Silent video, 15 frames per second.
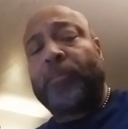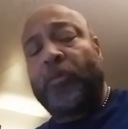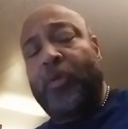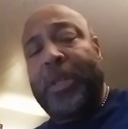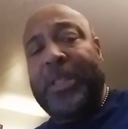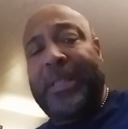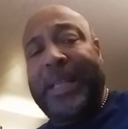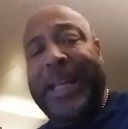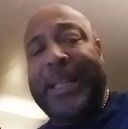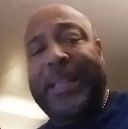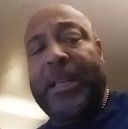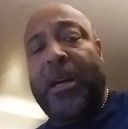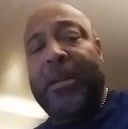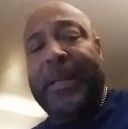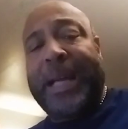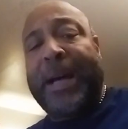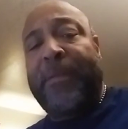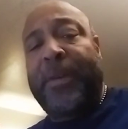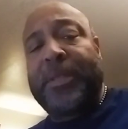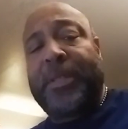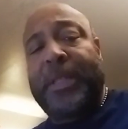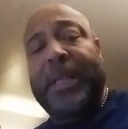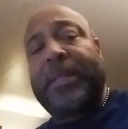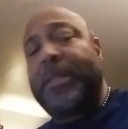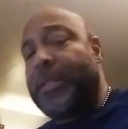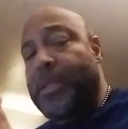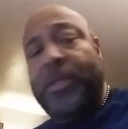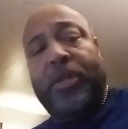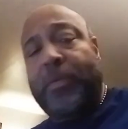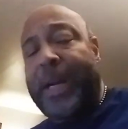whereas Nate Dogg 916 is
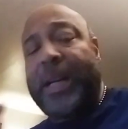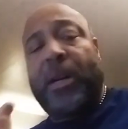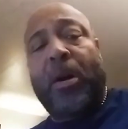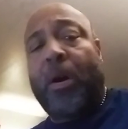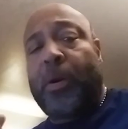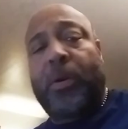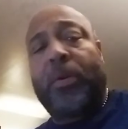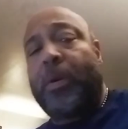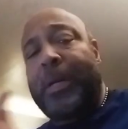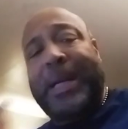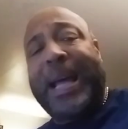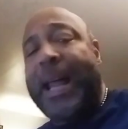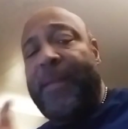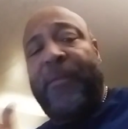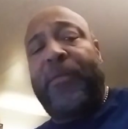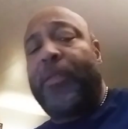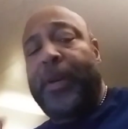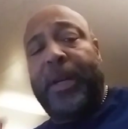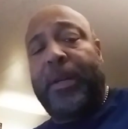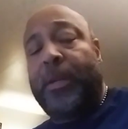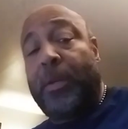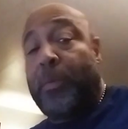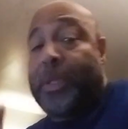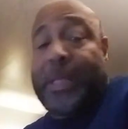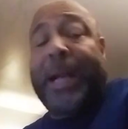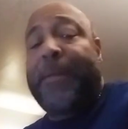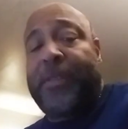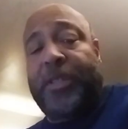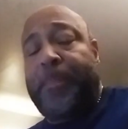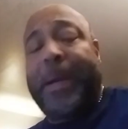a straight hardcore California dude, which I
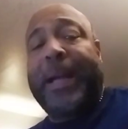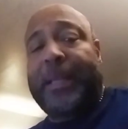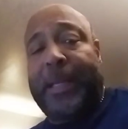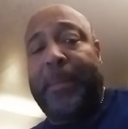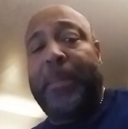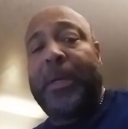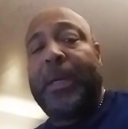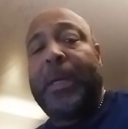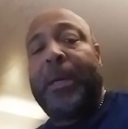respect him.